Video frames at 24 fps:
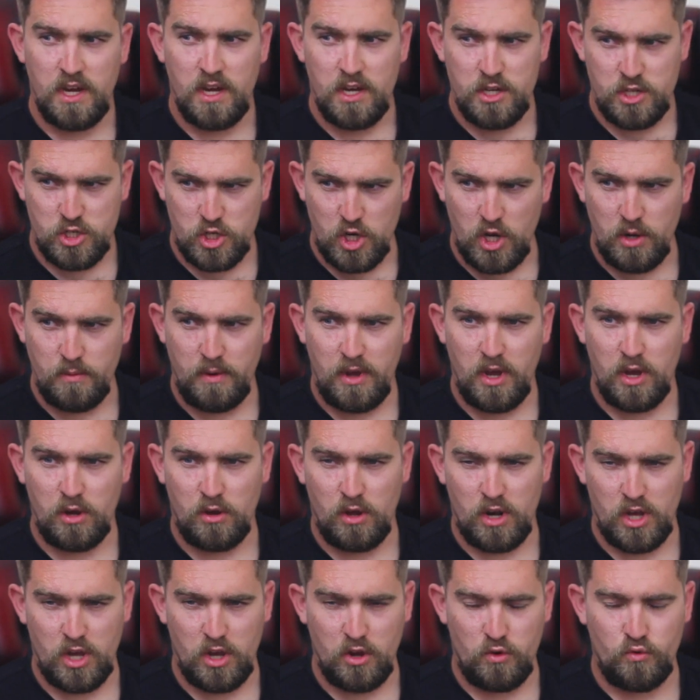Straight away I
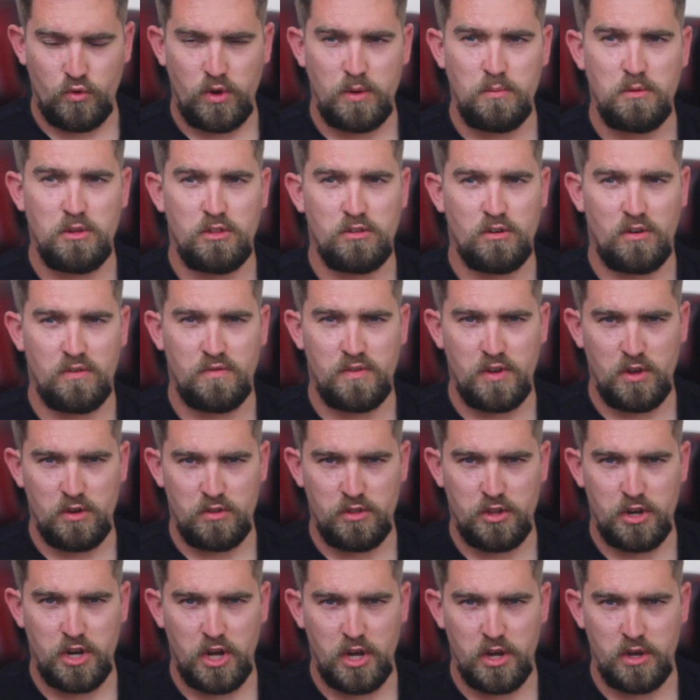got like a creamy toffee on
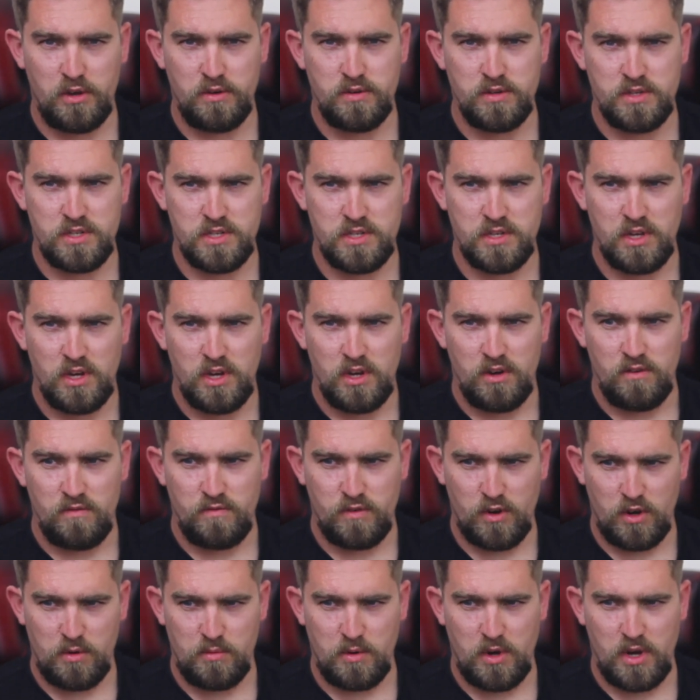the nose,
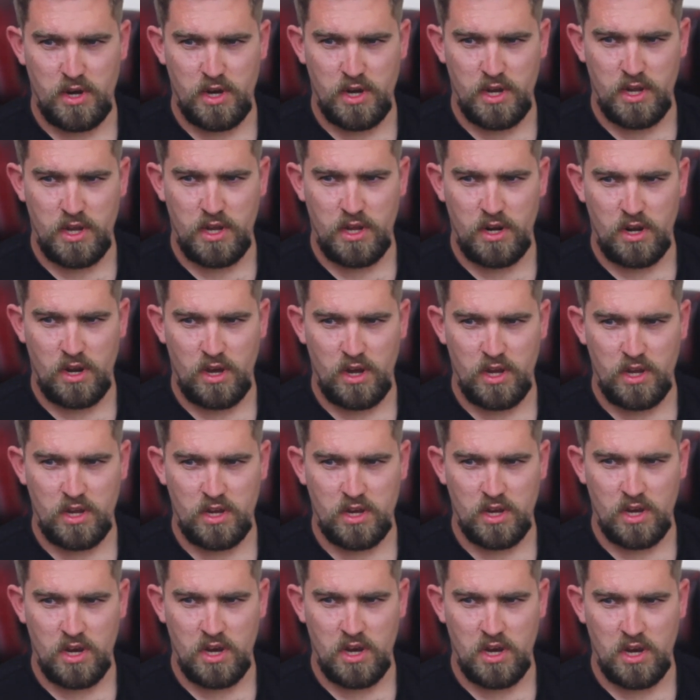followed by
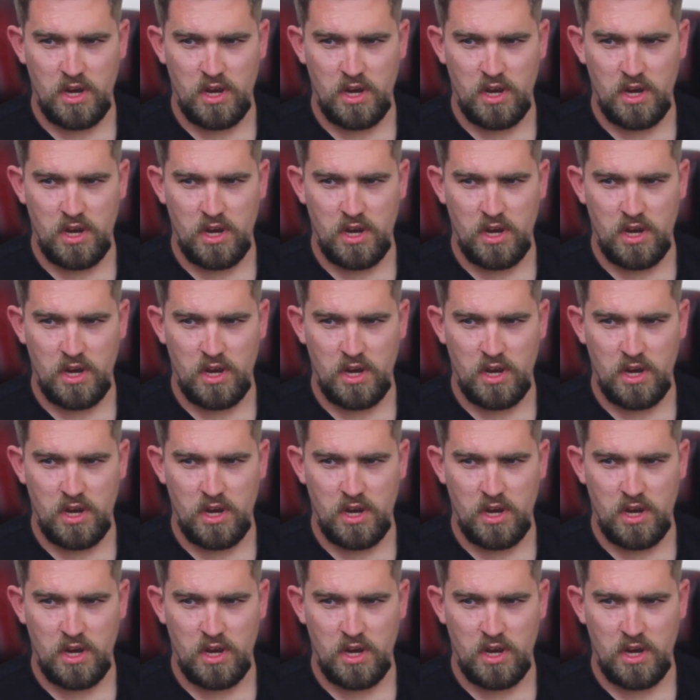like,